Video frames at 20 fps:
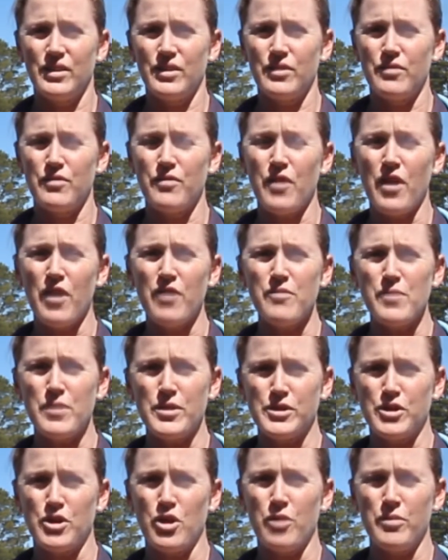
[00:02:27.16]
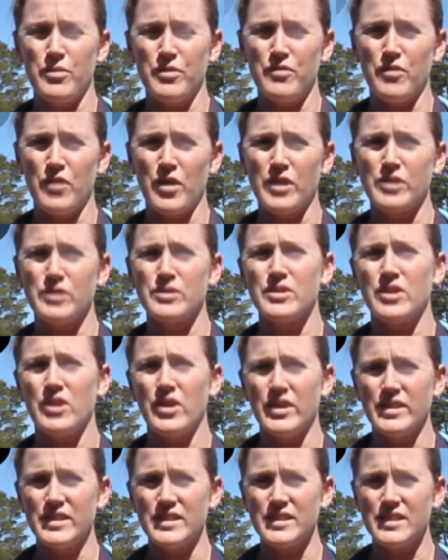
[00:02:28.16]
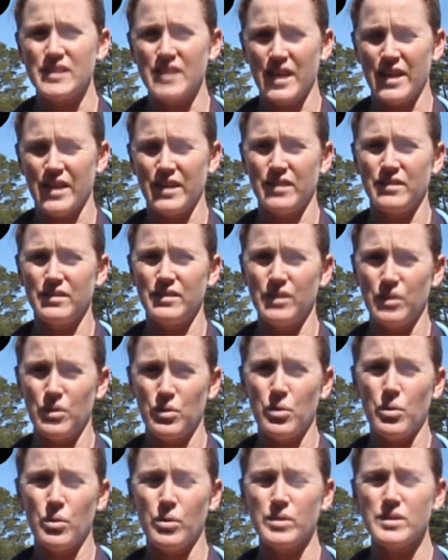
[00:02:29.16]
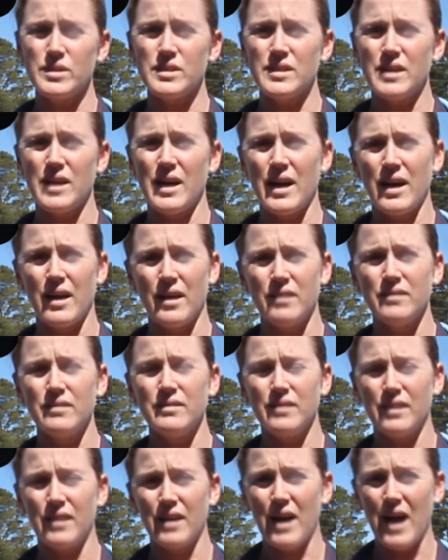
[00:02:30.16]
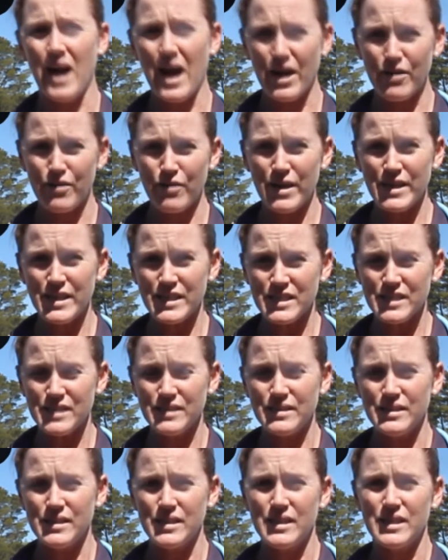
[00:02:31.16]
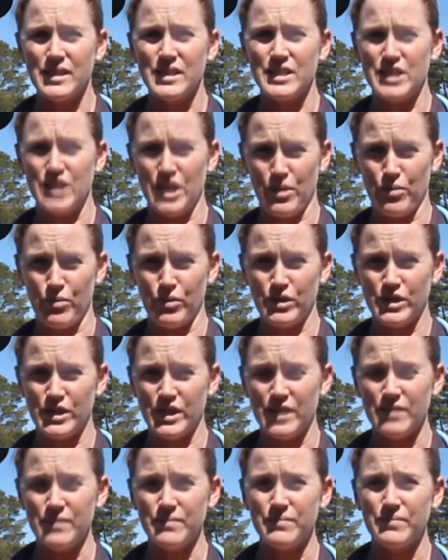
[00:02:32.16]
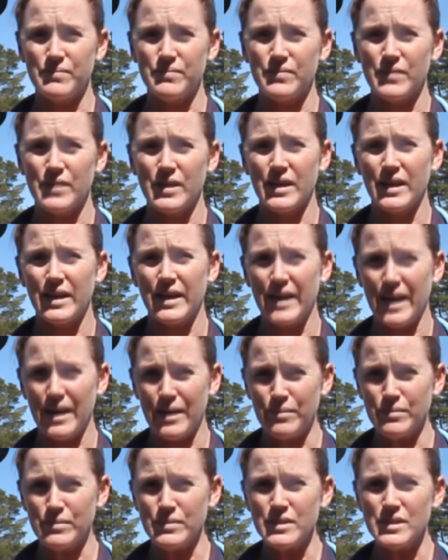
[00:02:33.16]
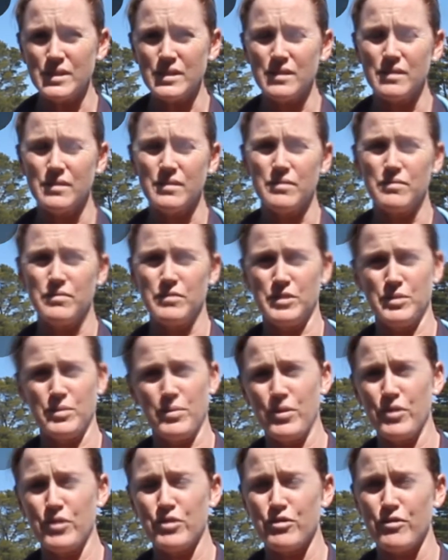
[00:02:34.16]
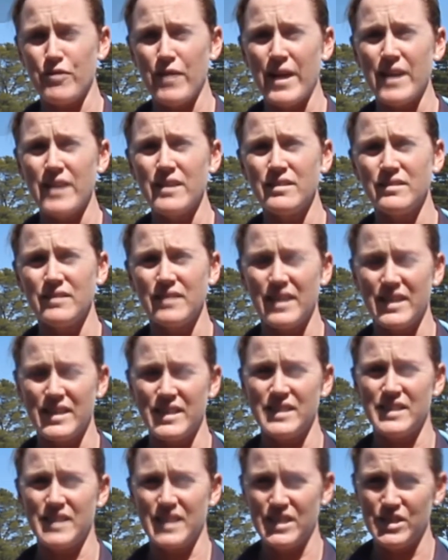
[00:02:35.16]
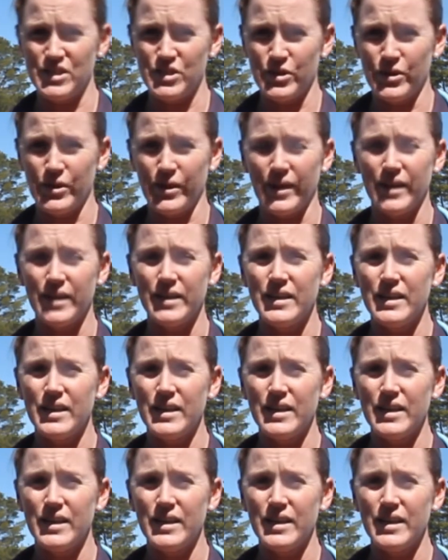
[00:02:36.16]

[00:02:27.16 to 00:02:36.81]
The 5 most common vital signs taken in a horse are heart rate, temperature, gums, respiratory rate and their skin turgor.